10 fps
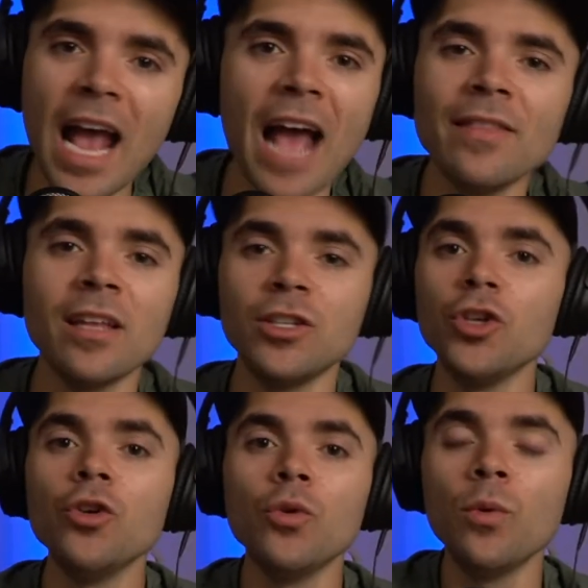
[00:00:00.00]
and then
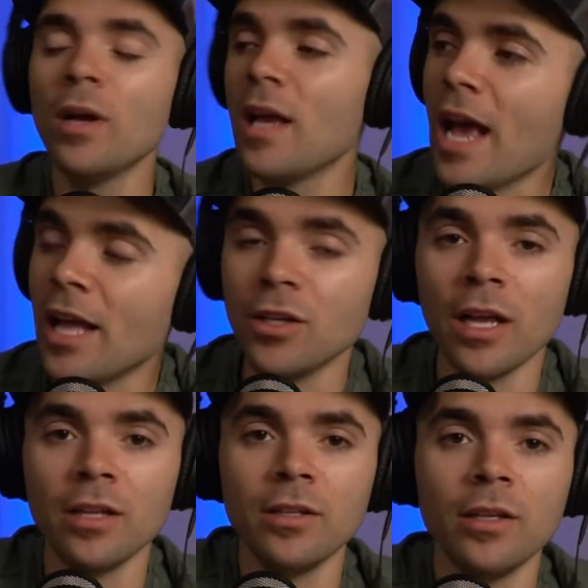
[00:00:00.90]
you
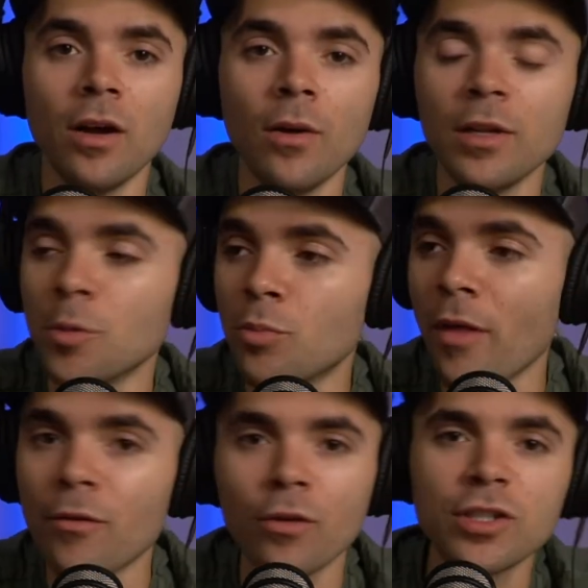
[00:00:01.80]
and your
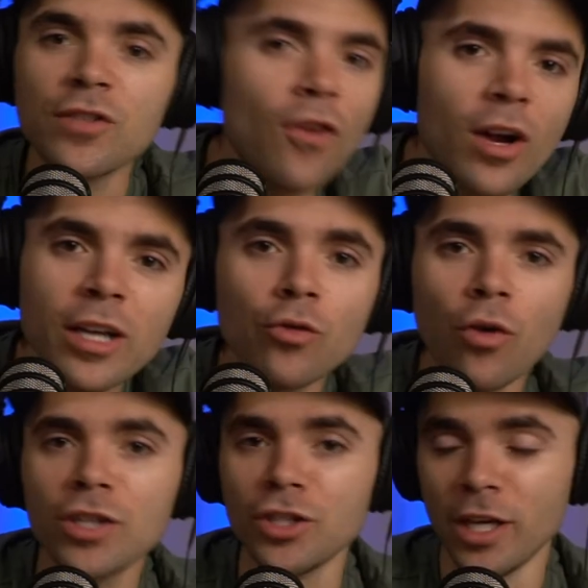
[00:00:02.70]
brother are just fucking
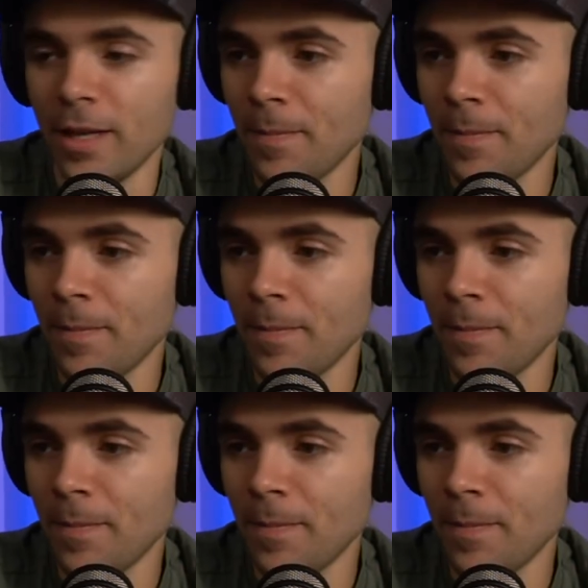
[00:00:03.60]
crushing it.